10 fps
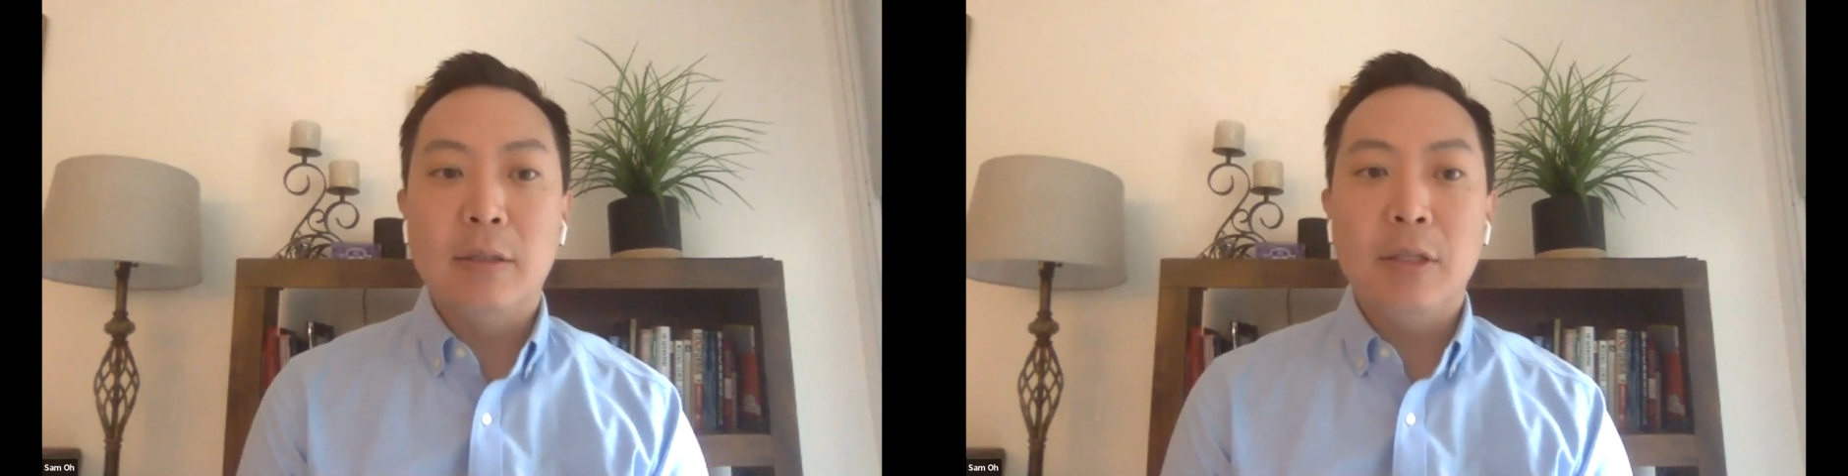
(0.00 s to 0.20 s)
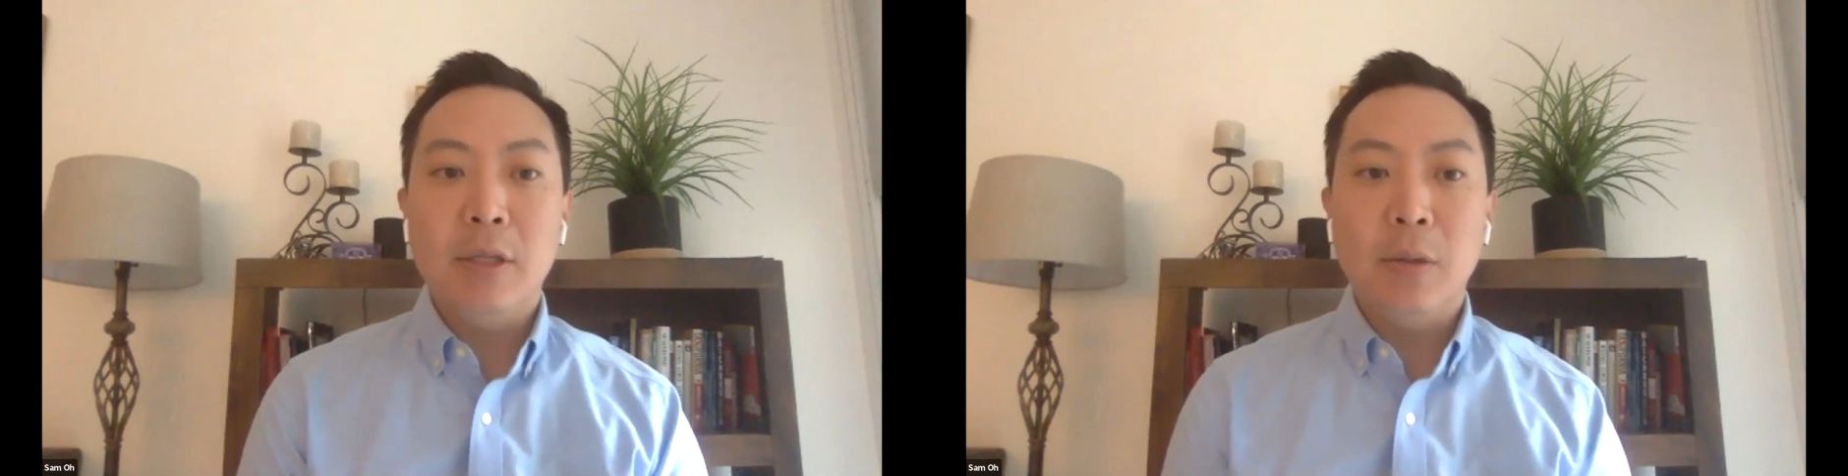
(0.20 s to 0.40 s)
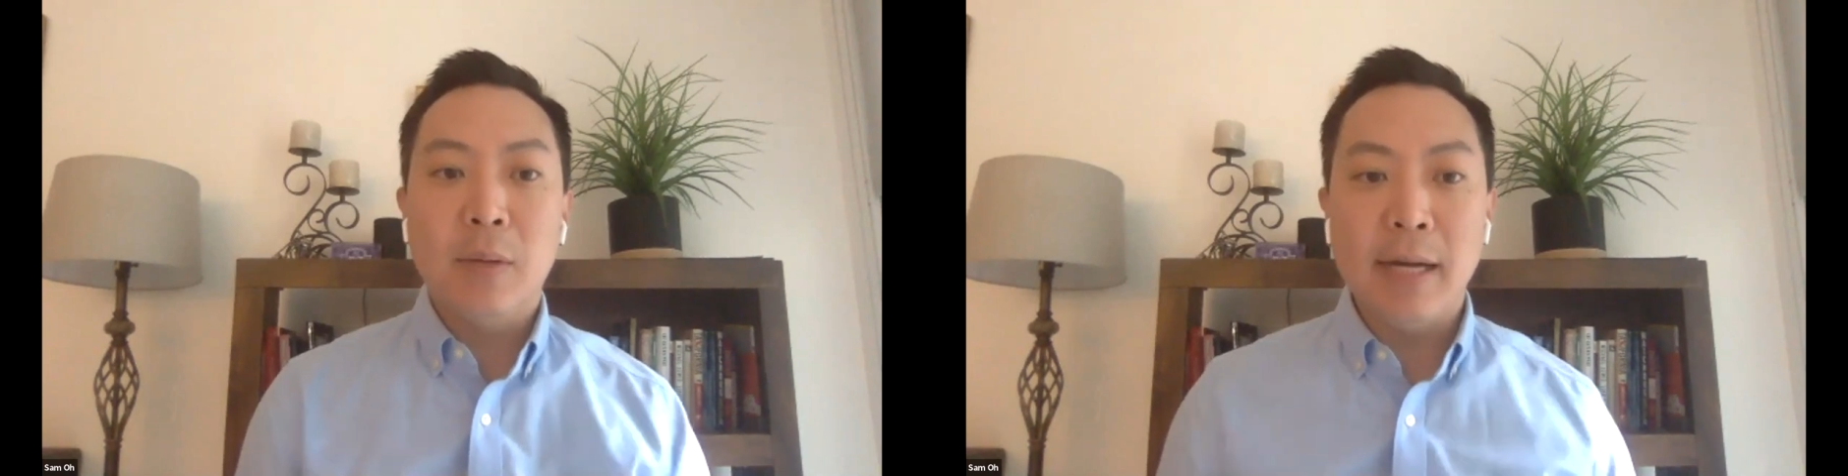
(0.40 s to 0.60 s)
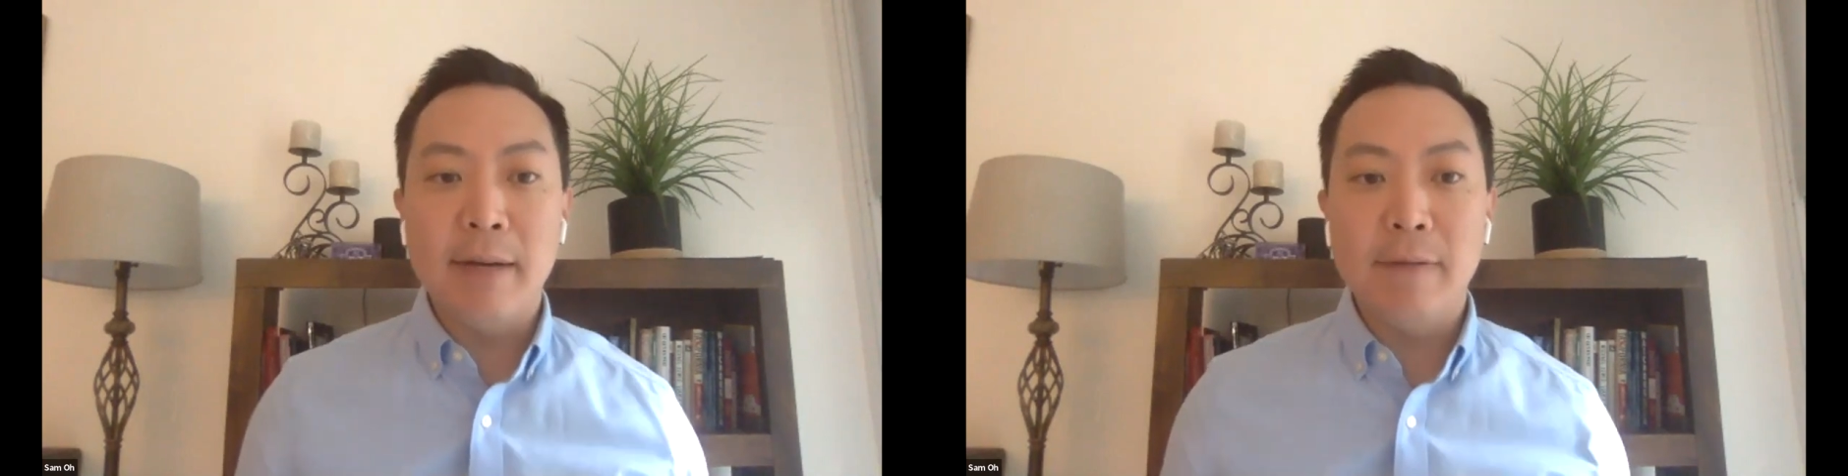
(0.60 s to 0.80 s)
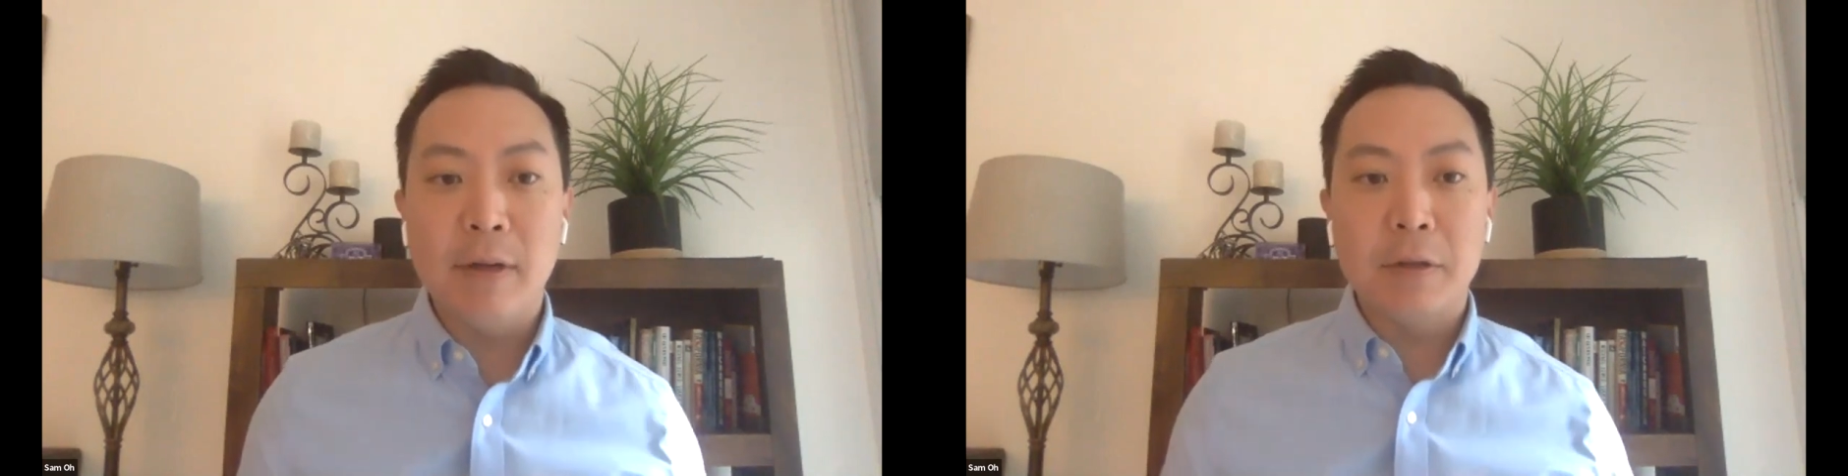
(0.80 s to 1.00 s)
to
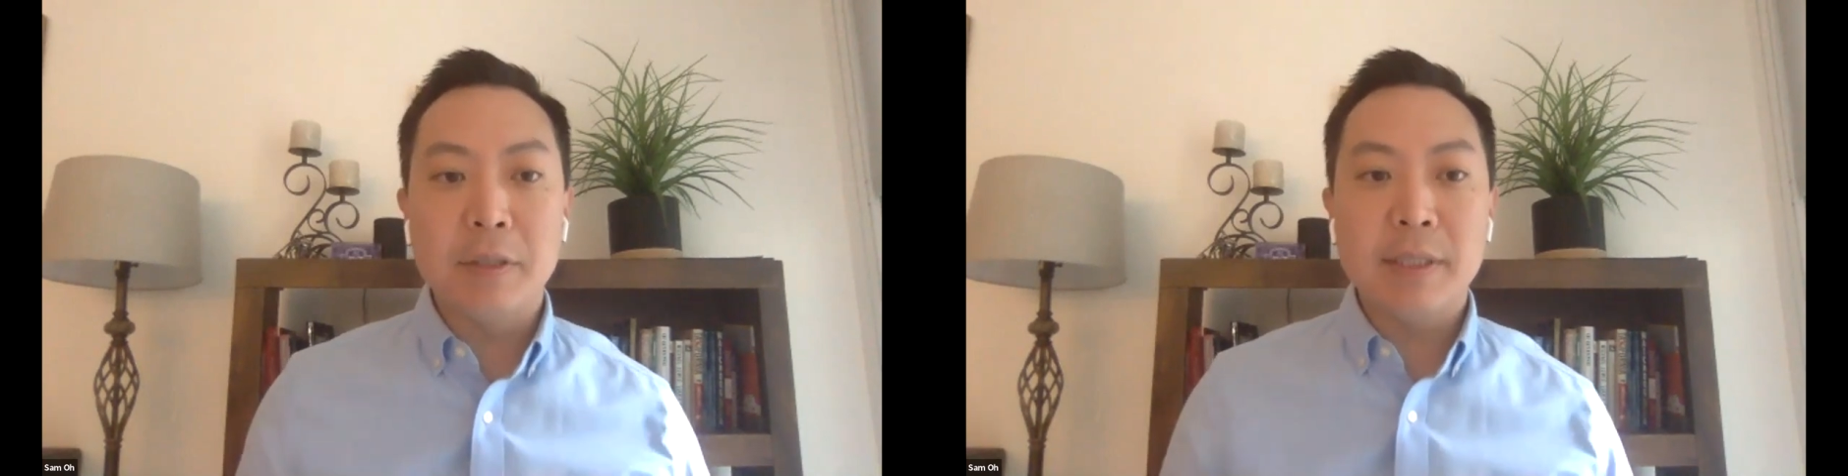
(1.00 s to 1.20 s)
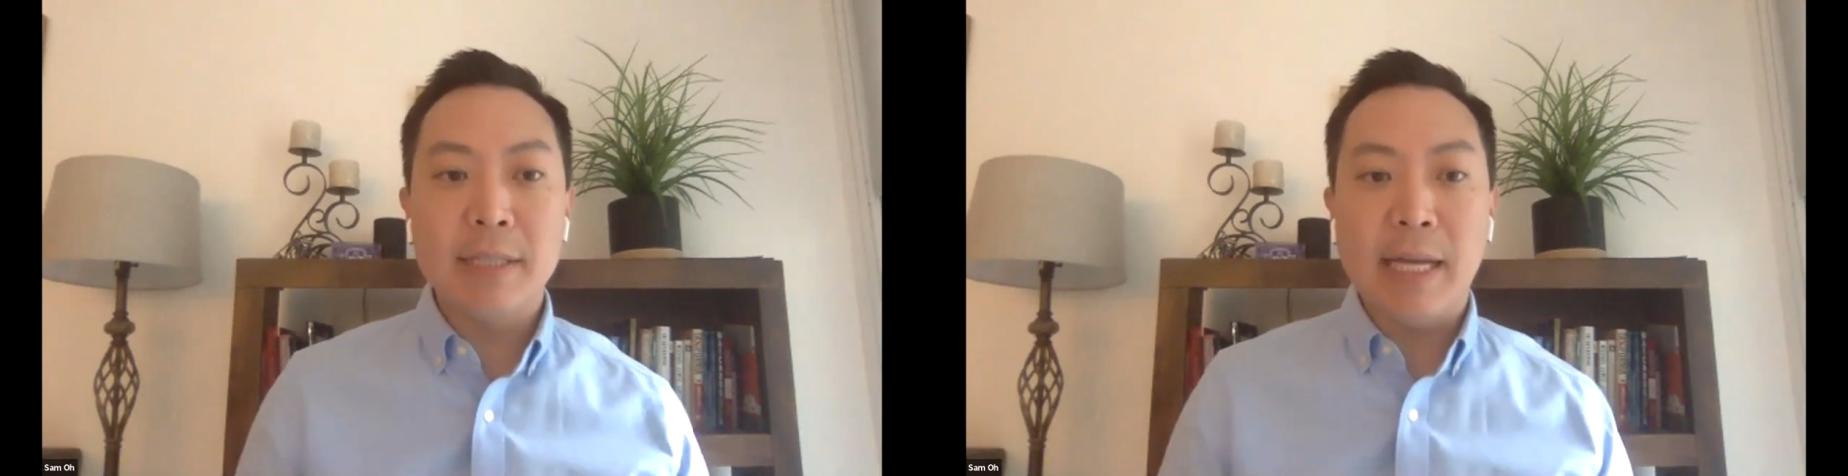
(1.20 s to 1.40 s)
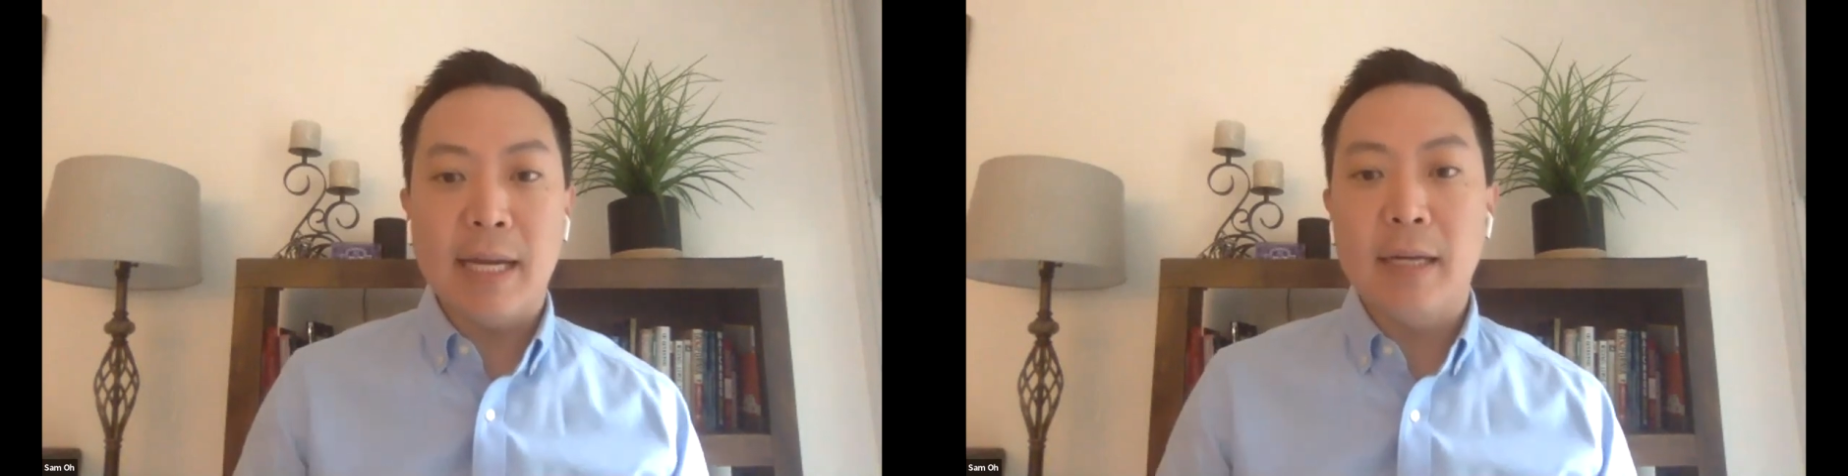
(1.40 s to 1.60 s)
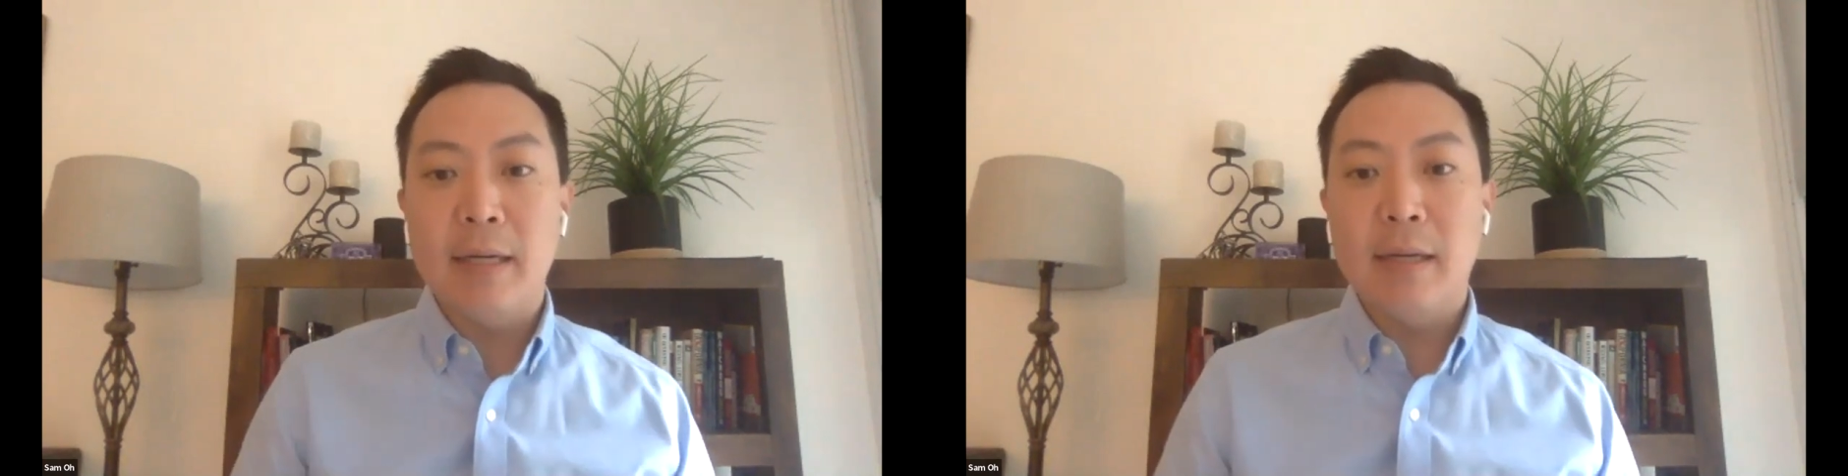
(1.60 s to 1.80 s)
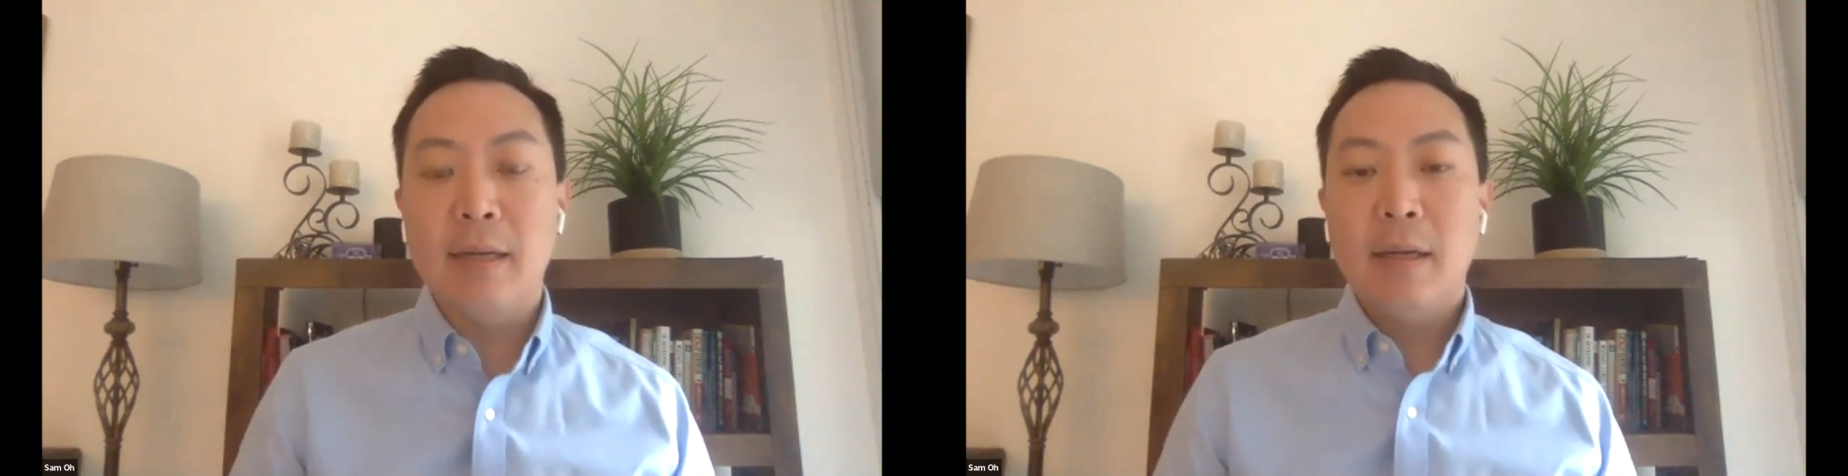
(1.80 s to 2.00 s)
kind of
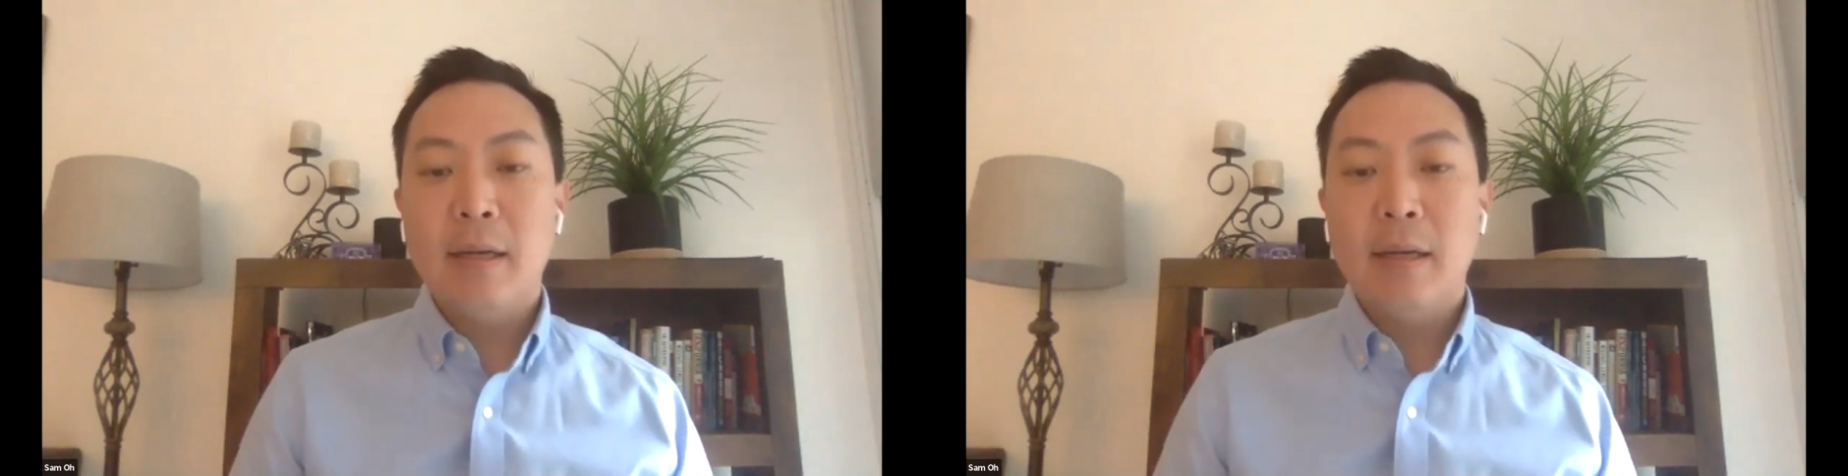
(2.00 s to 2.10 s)
understand,